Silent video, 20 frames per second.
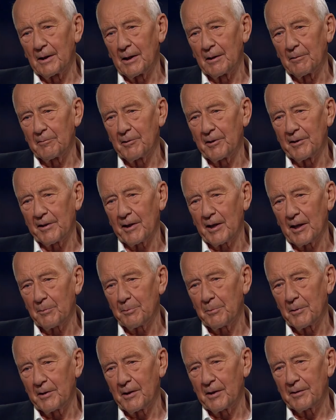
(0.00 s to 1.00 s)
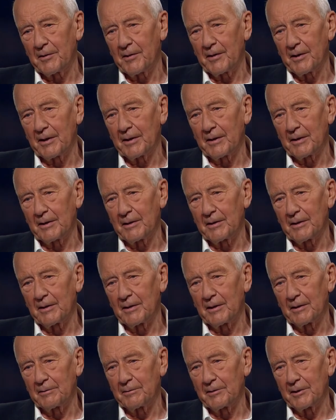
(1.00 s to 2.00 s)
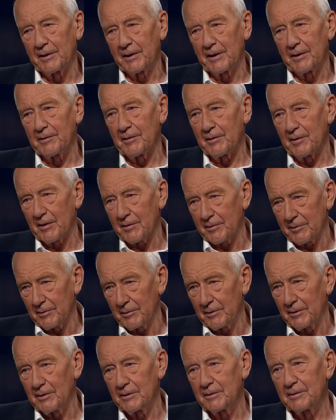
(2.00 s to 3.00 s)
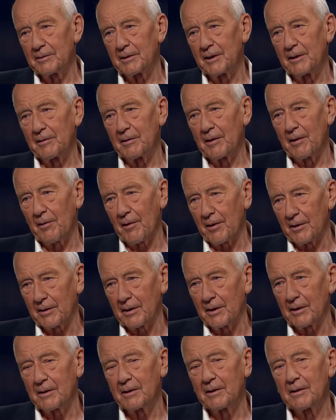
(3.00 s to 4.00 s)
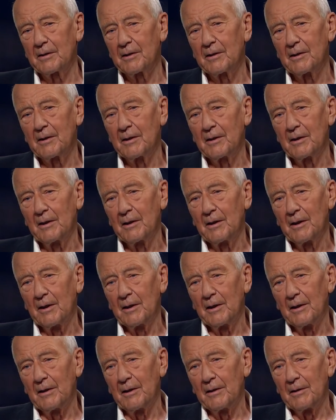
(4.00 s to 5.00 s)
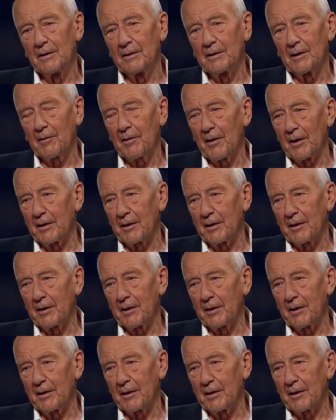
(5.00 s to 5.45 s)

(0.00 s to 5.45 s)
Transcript: I, am very happy that they uh, are very international in their thinking, and I